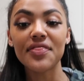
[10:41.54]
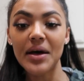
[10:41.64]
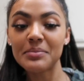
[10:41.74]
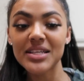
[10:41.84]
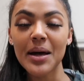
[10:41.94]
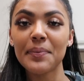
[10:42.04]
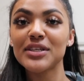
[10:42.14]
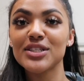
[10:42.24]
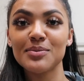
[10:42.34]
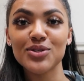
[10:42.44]
thumbs
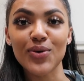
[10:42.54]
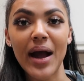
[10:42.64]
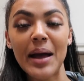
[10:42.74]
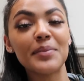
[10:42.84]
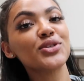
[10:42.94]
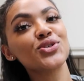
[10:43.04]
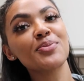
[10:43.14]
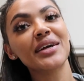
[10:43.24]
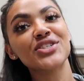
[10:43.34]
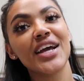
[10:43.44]
up, subscribe to
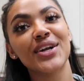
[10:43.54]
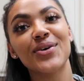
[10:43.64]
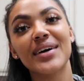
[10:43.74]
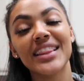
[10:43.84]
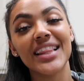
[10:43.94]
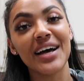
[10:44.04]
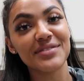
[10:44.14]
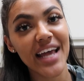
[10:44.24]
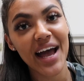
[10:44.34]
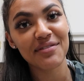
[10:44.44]
my channel, love
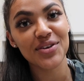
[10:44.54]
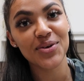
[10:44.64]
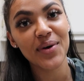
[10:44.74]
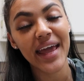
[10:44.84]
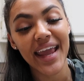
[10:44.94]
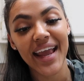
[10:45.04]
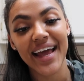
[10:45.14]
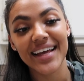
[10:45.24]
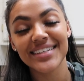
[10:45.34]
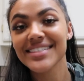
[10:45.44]
to have you,
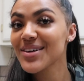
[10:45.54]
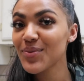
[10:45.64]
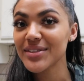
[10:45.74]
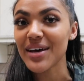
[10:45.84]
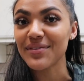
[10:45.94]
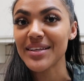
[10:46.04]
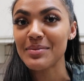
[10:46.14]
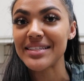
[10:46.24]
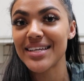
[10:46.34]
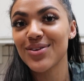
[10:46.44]
and we'll definitely
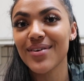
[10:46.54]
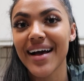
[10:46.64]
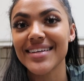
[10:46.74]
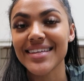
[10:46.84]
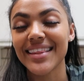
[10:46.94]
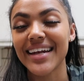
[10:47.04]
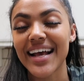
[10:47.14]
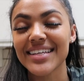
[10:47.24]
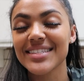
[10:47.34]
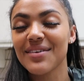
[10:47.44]
be seeing you guys in the
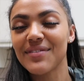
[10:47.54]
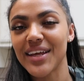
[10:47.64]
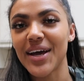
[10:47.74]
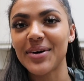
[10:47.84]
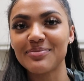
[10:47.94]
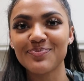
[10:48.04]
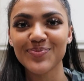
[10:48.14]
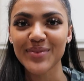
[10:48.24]
next video.